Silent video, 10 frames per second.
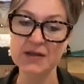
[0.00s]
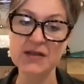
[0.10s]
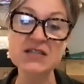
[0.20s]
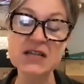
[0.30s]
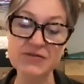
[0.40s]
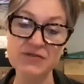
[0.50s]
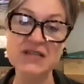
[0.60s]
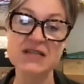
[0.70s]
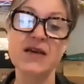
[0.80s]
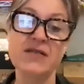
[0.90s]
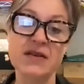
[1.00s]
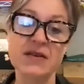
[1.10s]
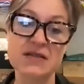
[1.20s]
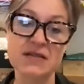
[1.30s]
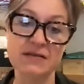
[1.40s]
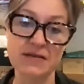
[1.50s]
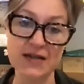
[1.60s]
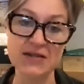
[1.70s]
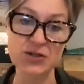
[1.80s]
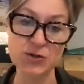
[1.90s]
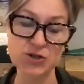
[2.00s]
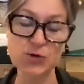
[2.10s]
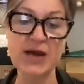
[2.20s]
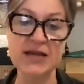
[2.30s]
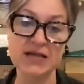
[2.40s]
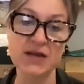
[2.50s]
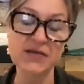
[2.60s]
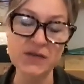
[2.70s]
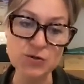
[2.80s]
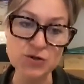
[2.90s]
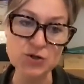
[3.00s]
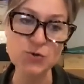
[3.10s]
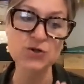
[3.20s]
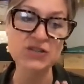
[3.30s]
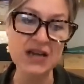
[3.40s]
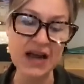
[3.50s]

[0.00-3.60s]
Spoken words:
delivery service that suits you best. So if you do want an